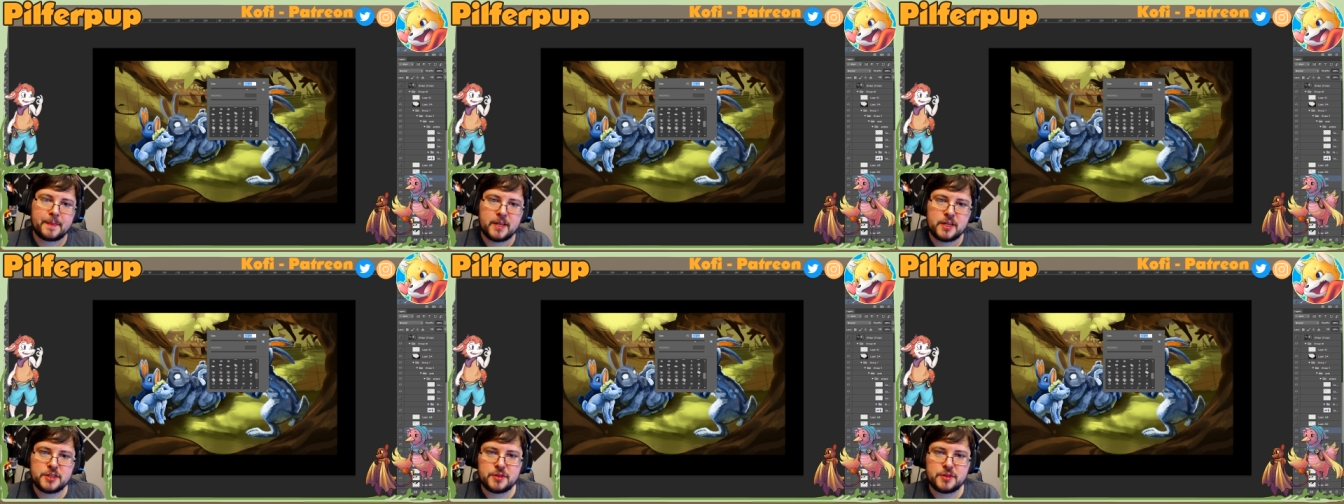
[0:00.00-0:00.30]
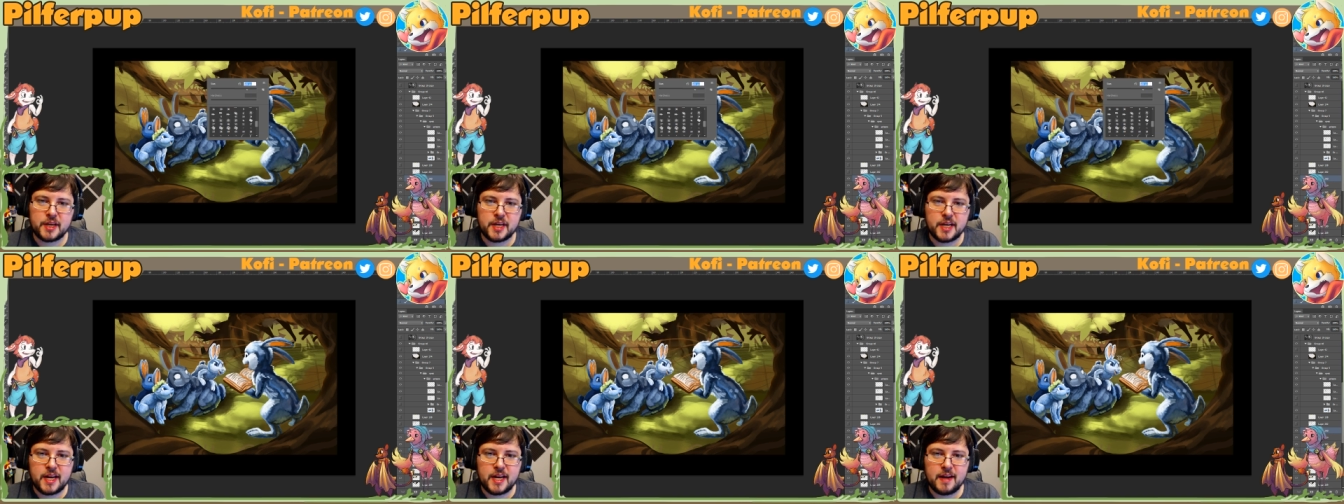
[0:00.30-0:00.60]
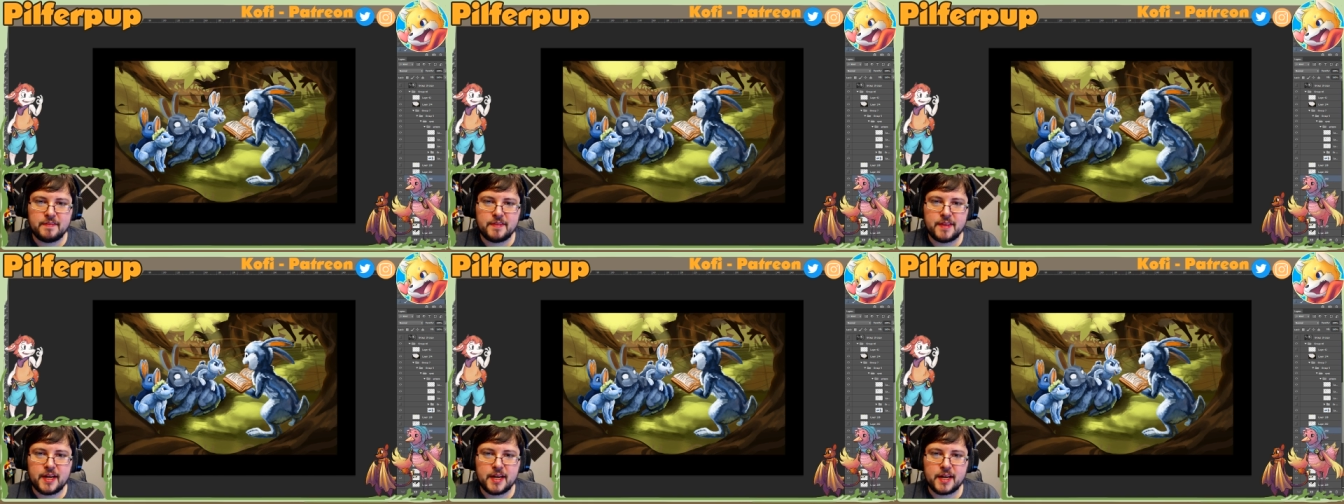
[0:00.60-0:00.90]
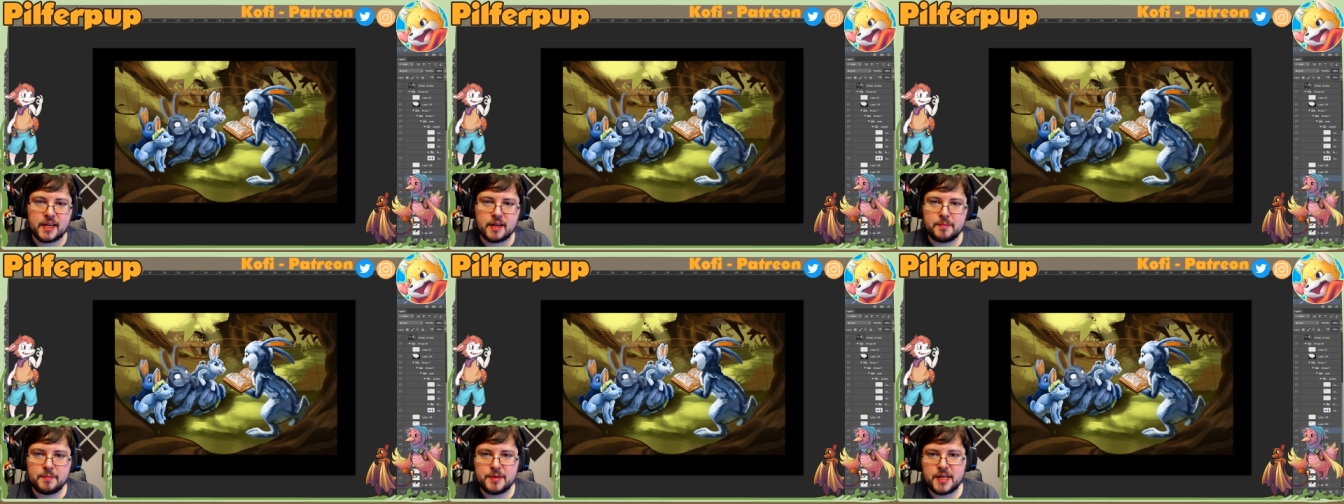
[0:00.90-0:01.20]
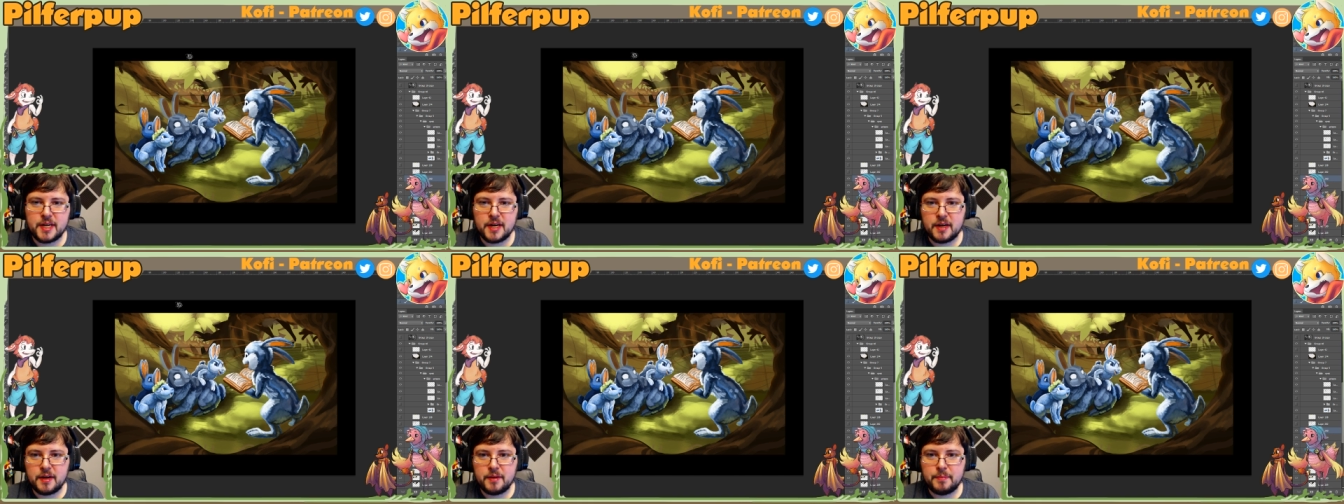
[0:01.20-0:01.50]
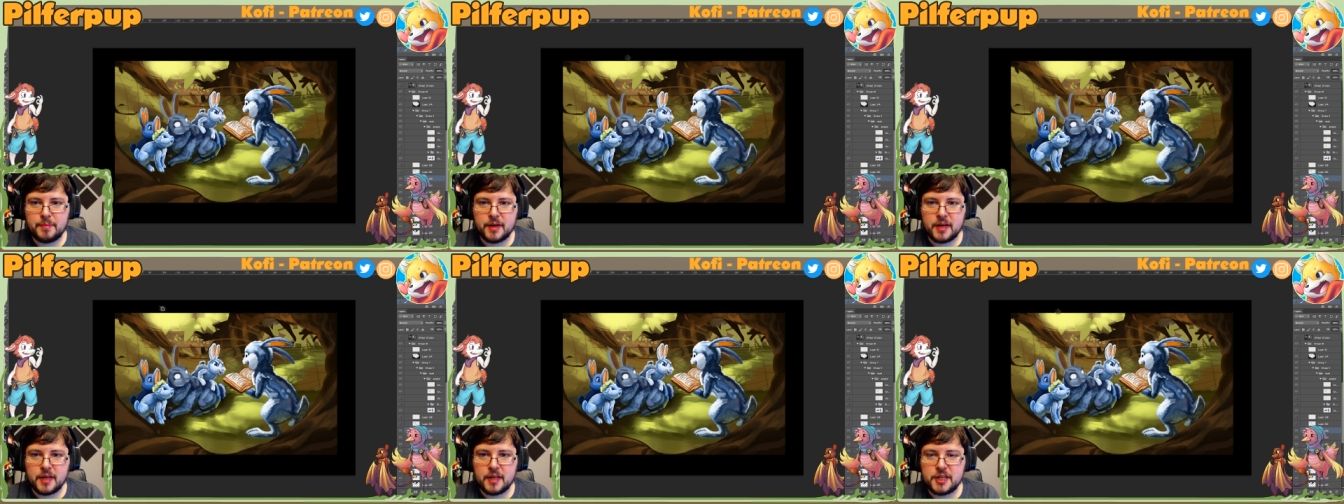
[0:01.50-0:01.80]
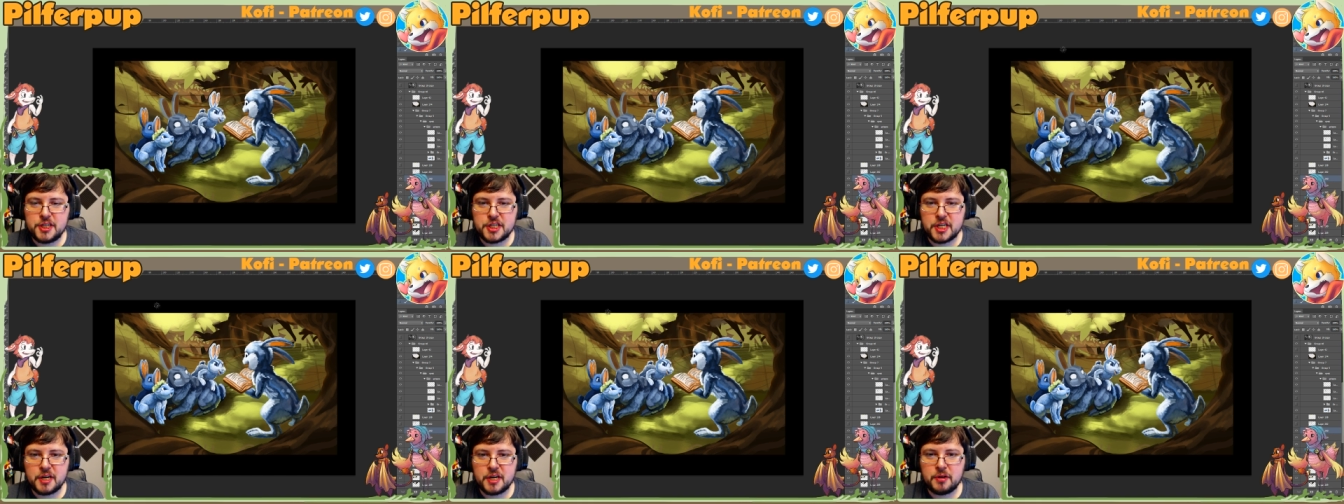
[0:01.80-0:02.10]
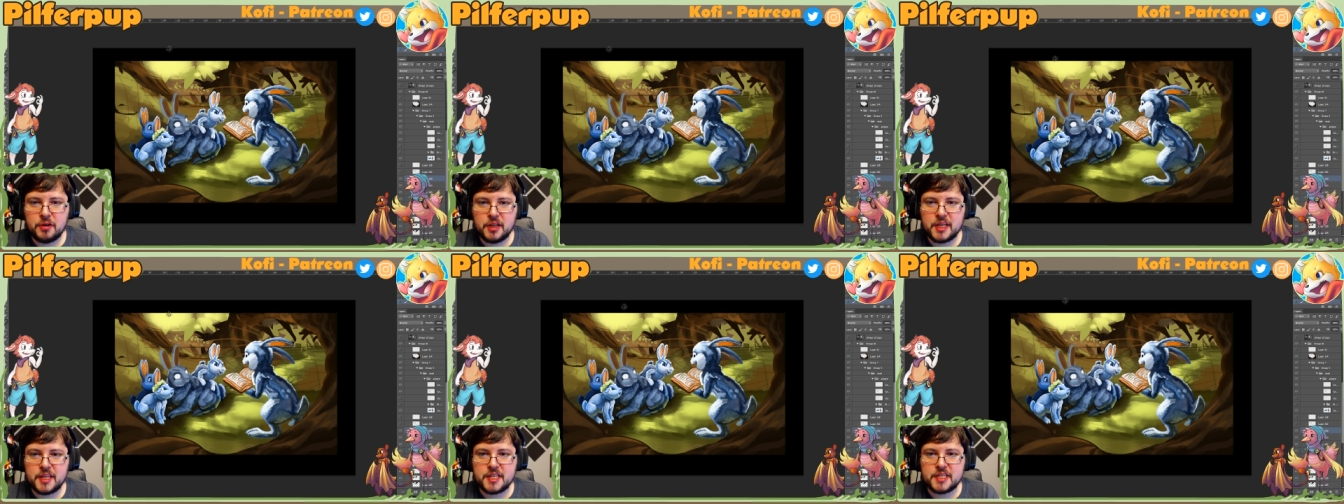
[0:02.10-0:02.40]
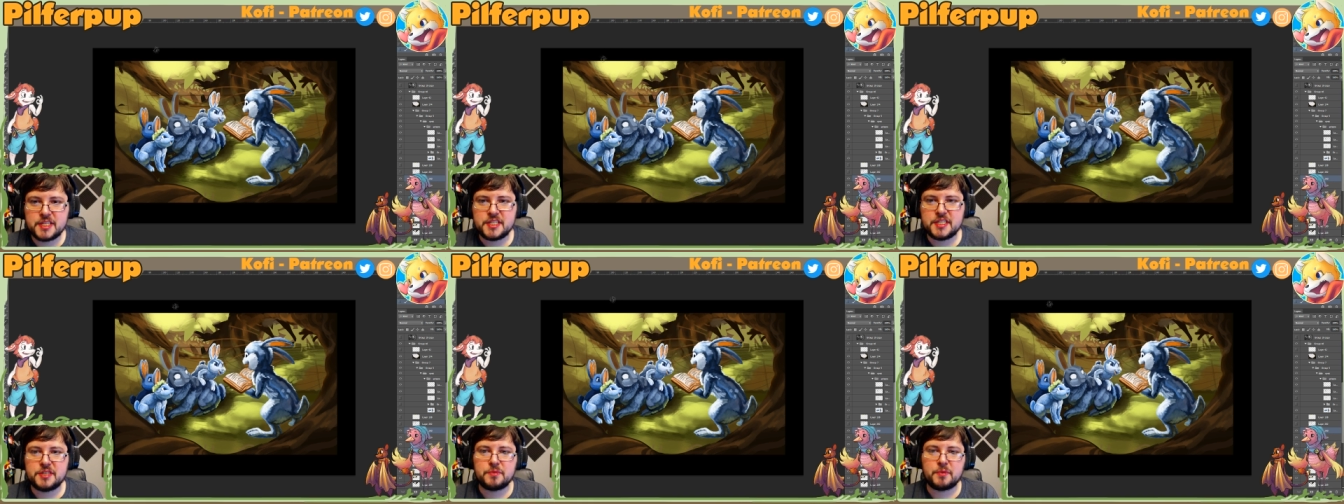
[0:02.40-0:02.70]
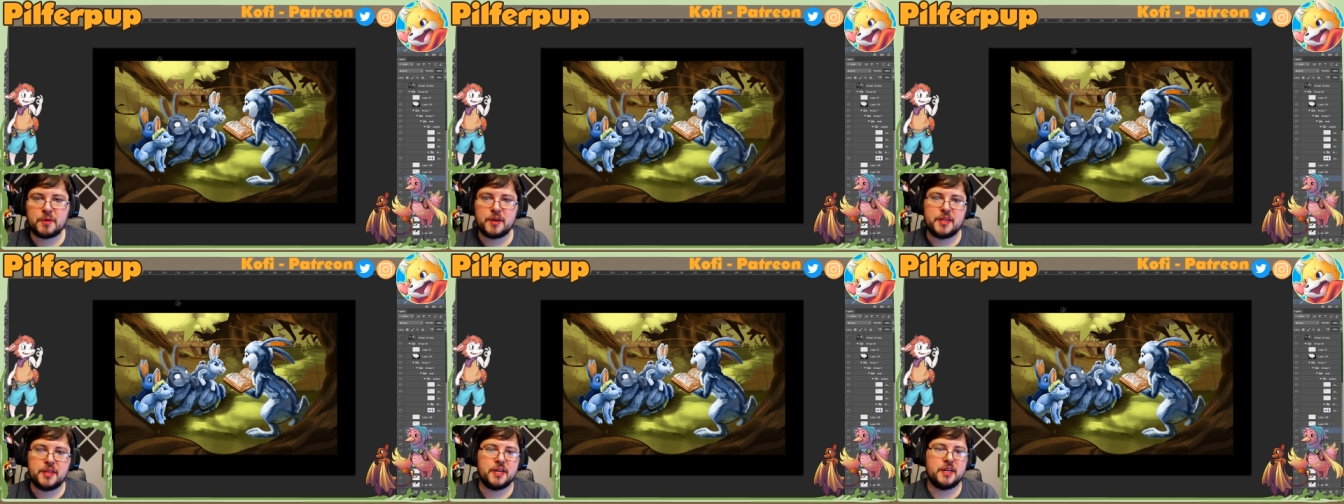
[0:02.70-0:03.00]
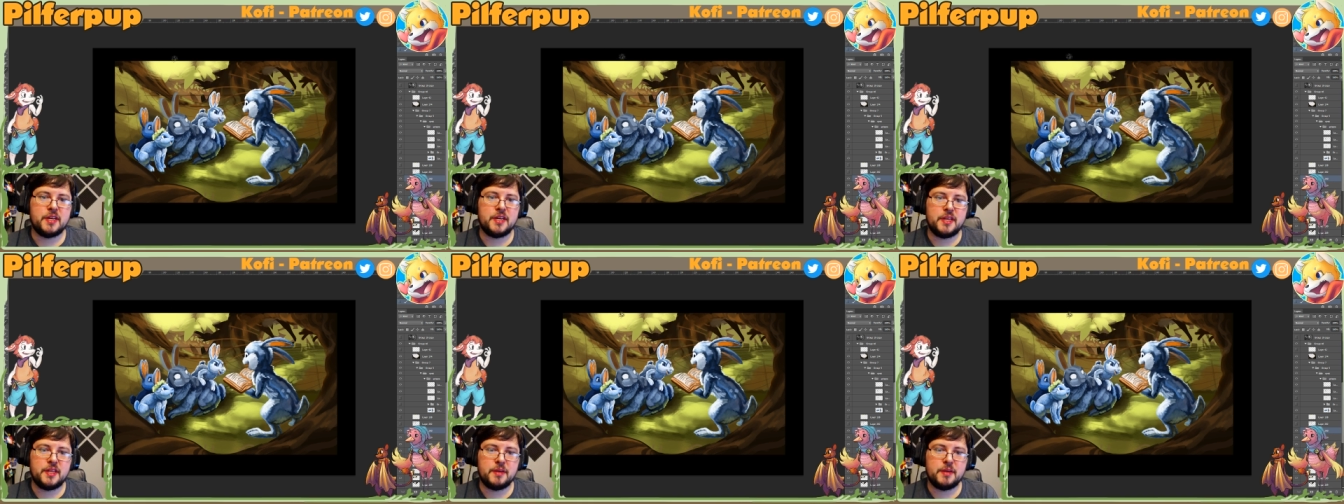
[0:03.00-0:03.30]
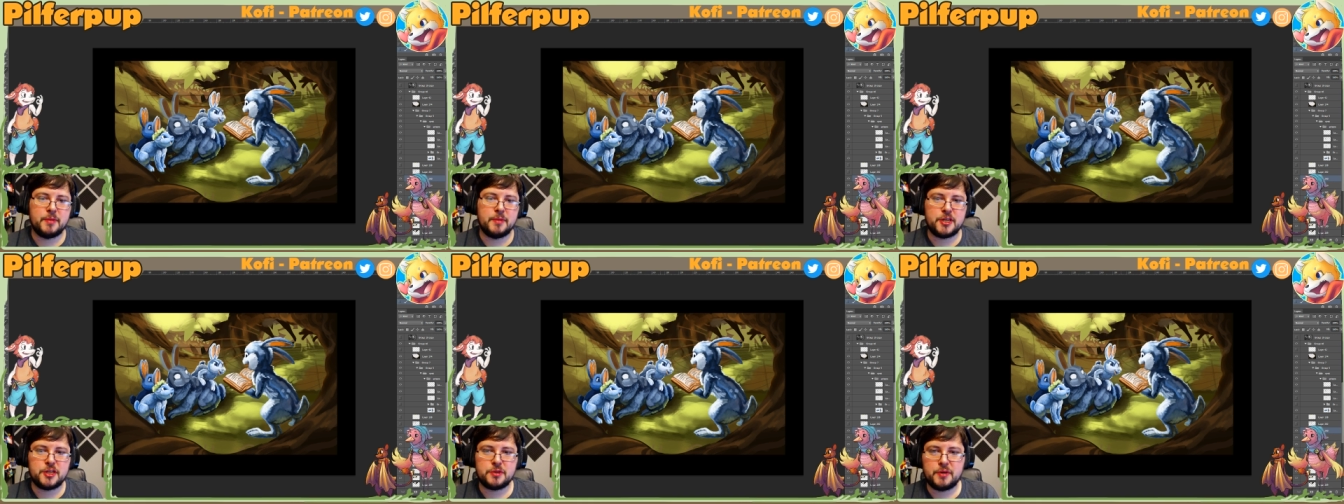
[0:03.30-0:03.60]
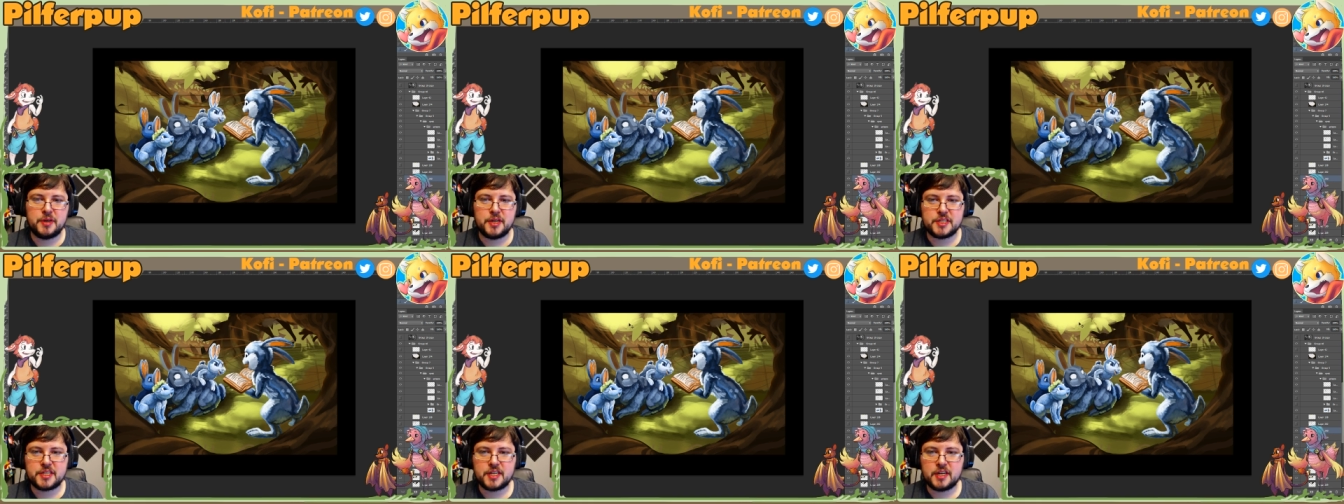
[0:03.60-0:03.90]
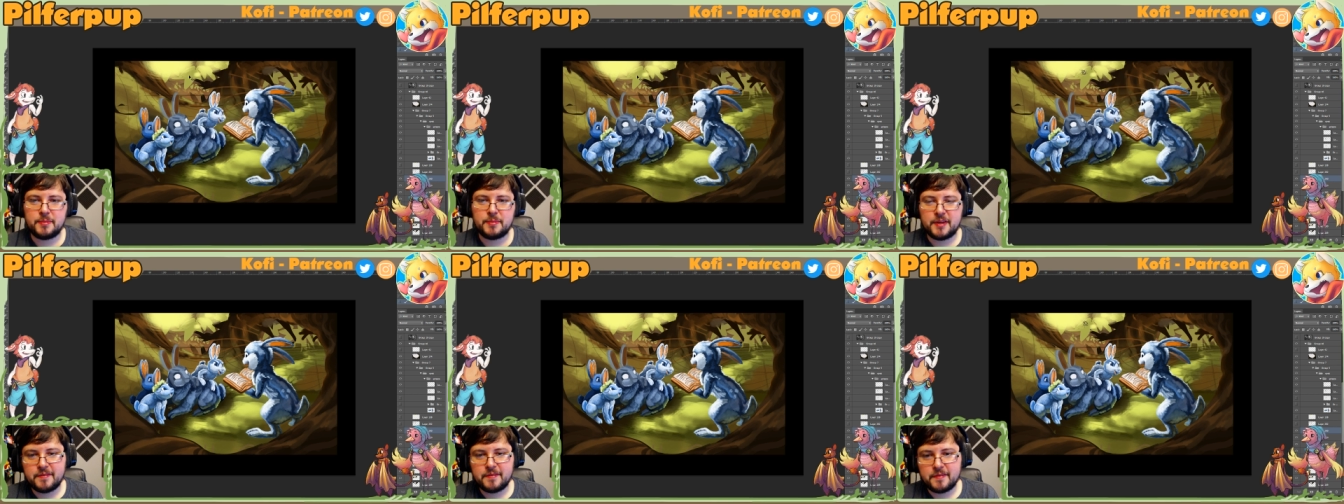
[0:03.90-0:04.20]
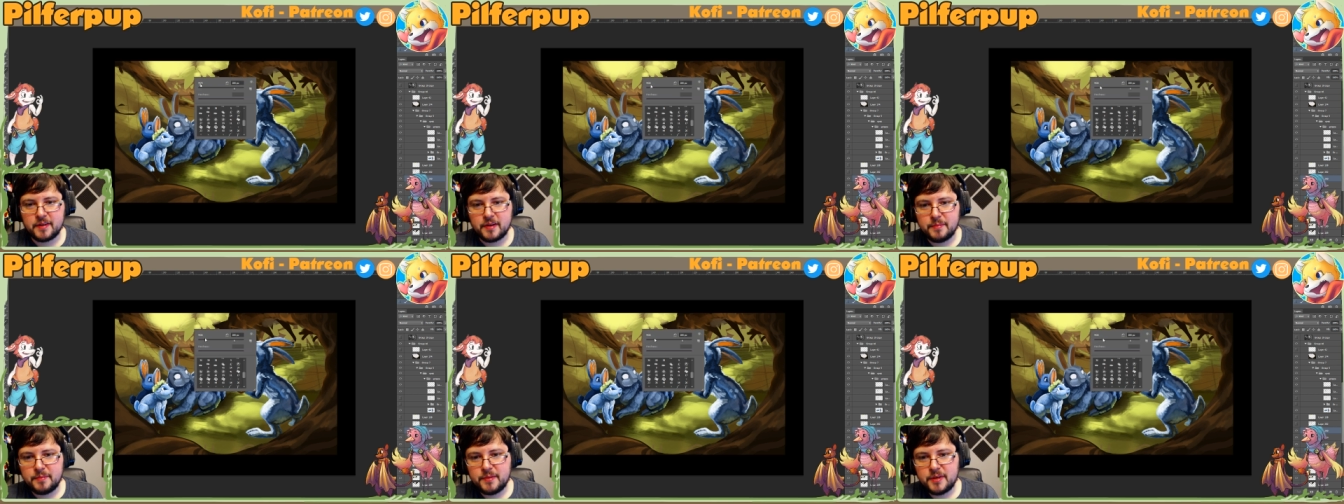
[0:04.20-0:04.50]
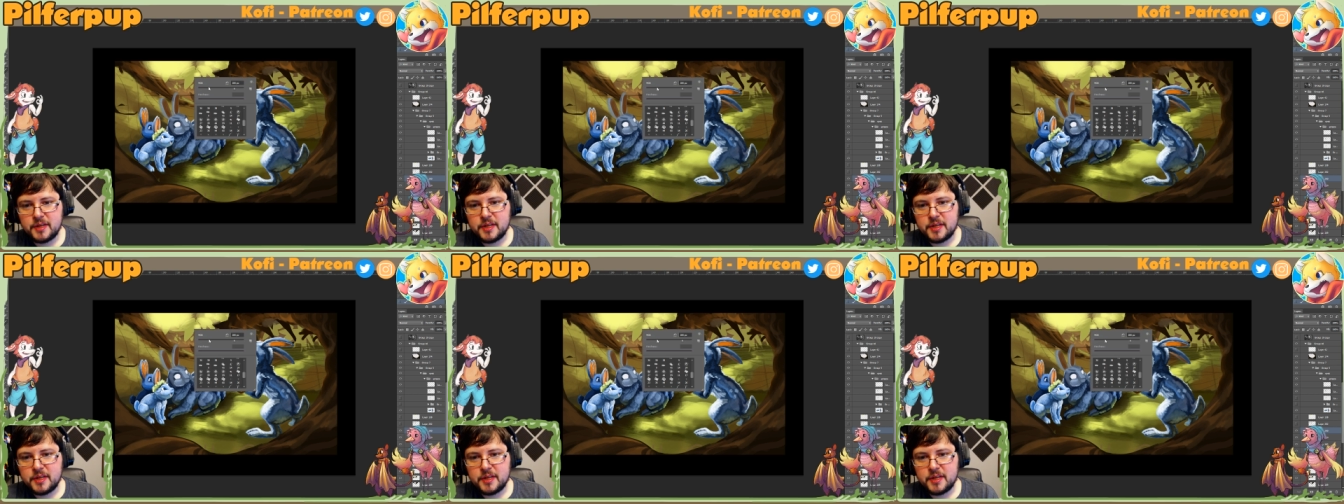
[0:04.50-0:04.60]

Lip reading: so I can have that come down. But generally this is where the majority is going to be from.